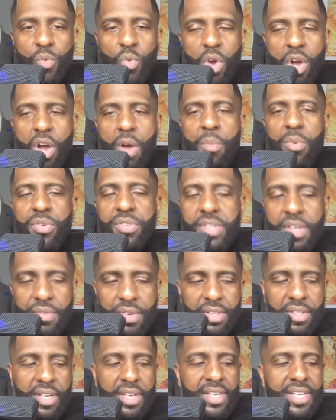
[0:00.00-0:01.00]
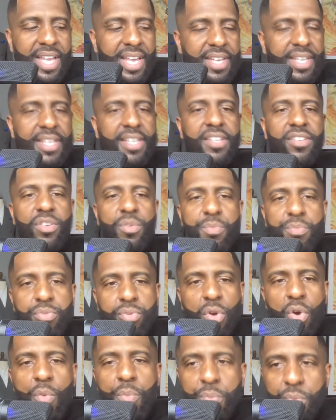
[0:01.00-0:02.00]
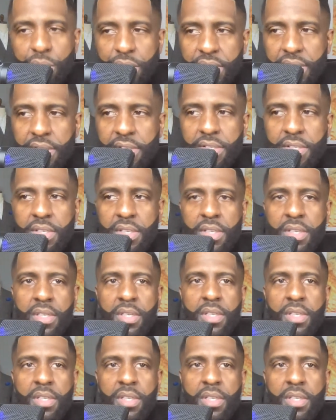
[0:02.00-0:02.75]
well, almost everything that is appropriate